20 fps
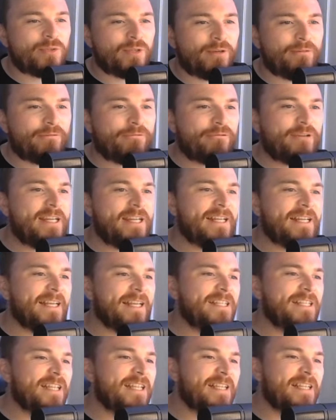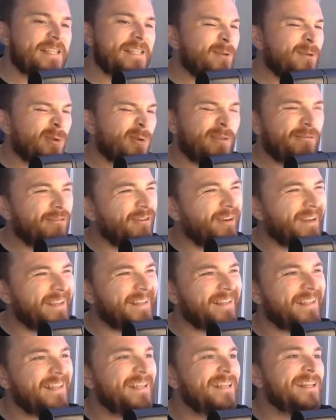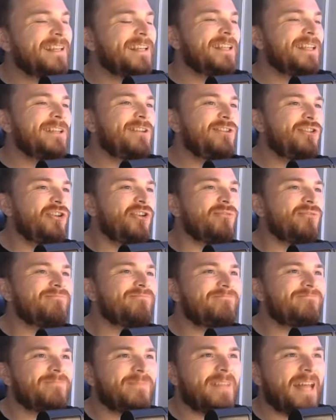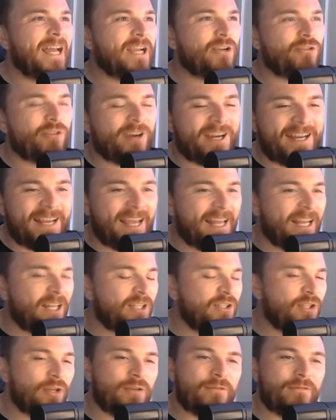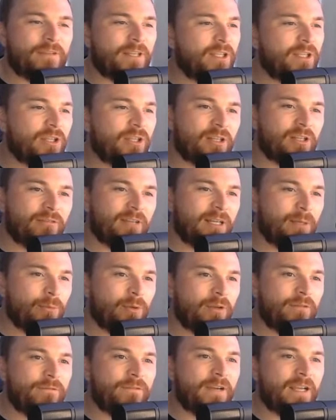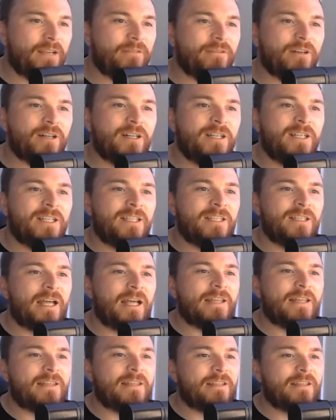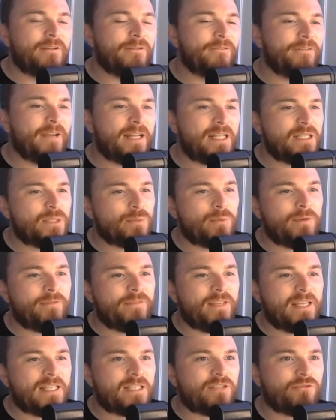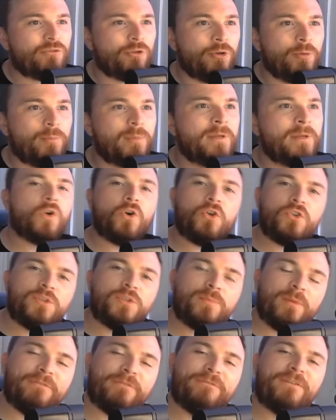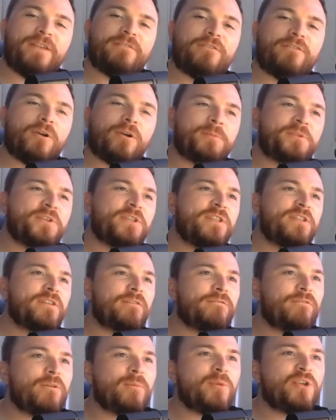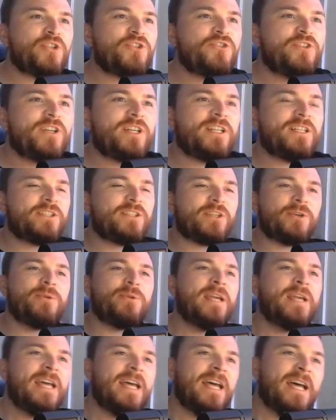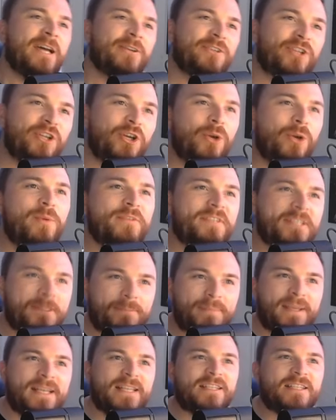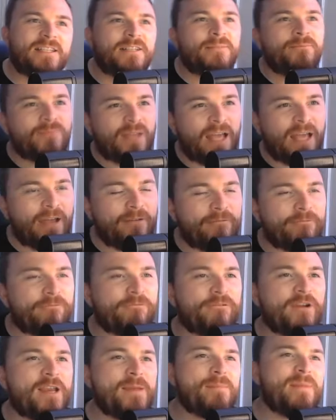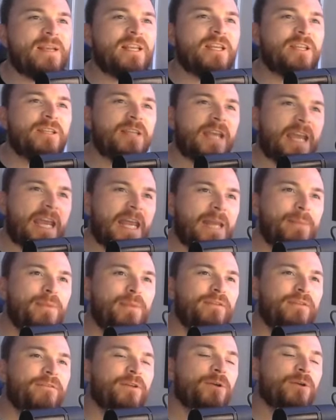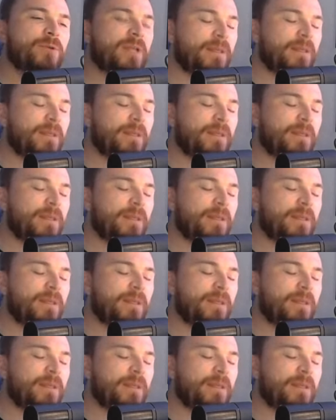So 3 clean sheets in qualifying, not that great. And I don't think you're going to really want to favour that the defence with this group. On to my favourite options from Austria. So I'm going to go with Sabitzer at 3 million in midfield.